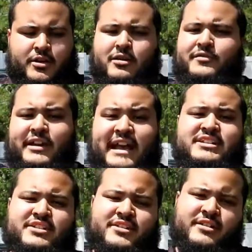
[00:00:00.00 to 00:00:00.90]
for
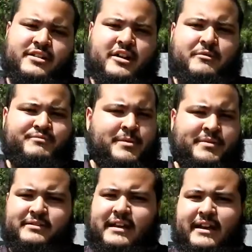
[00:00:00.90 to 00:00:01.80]
cancer,
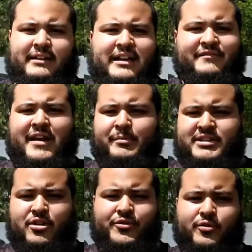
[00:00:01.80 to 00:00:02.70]
something that a lot of families
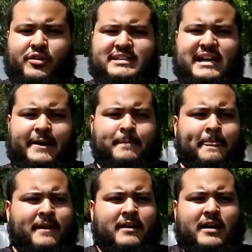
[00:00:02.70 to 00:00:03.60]
go through all the time.
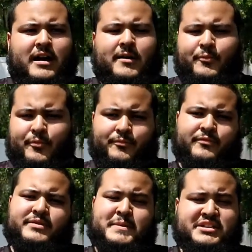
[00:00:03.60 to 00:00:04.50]

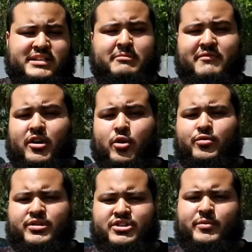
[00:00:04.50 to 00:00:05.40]
Especially some of our
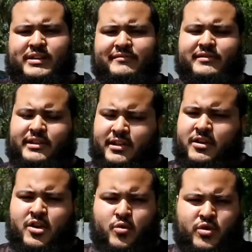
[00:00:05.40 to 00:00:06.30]
own, so we definitely
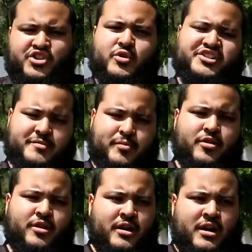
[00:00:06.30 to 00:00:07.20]
want to show our support